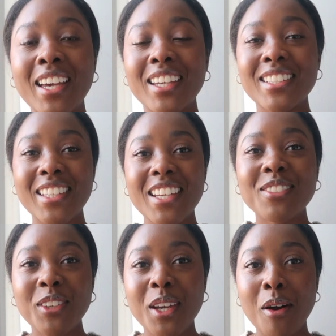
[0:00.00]
In
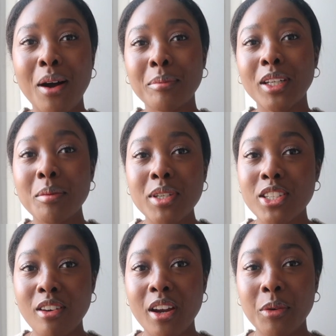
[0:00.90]
today's video, I'm gonna be
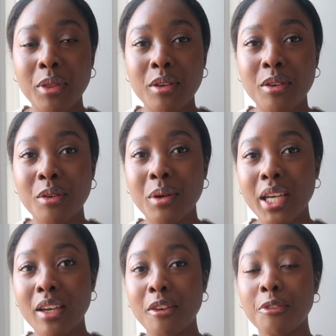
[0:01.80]
sharing with you
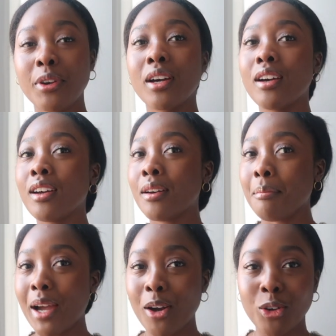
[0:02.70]
if
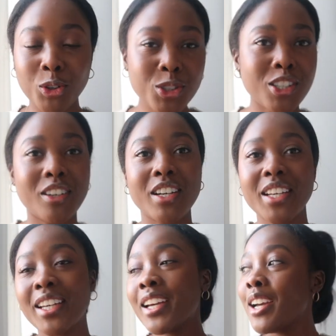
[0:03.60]
my whole
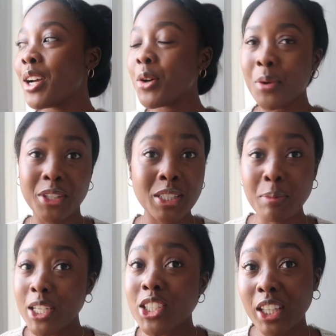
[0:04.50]
journey with
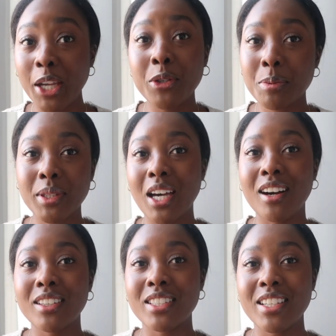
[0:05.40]
speech language
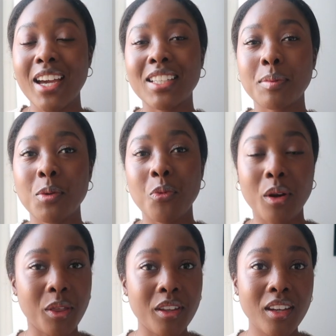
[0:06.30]
pathology has been
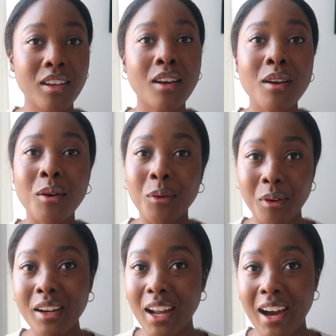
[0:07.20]
worth it
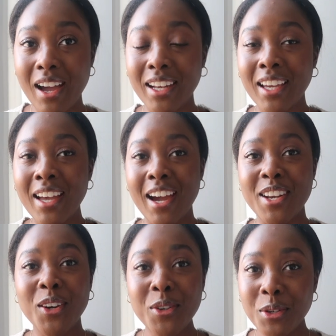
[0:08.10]
or not. I
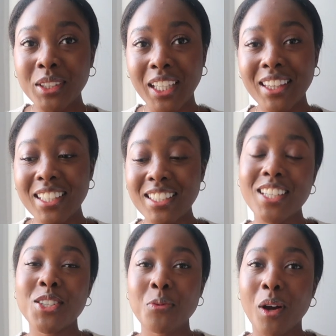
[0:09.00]
know you clicked this
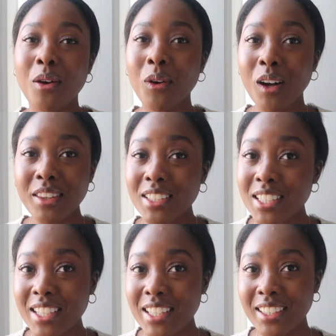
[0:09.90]
because you want all the
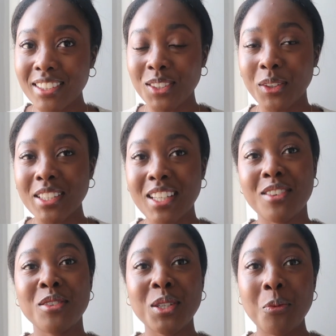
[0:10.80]
tea, so
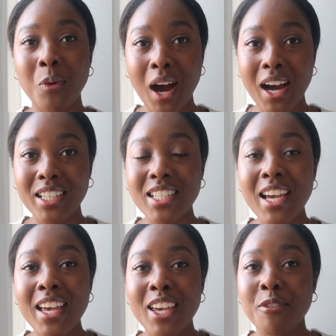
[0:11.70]
continue to watch
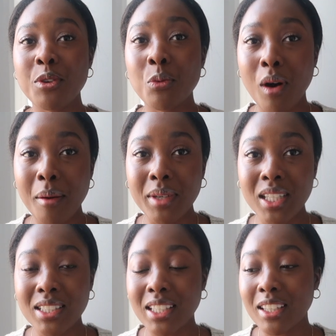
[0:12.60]
if you want
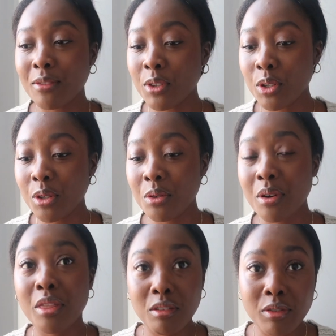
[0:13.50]
me to give
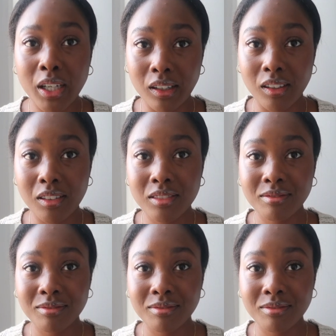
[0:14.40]
you the real,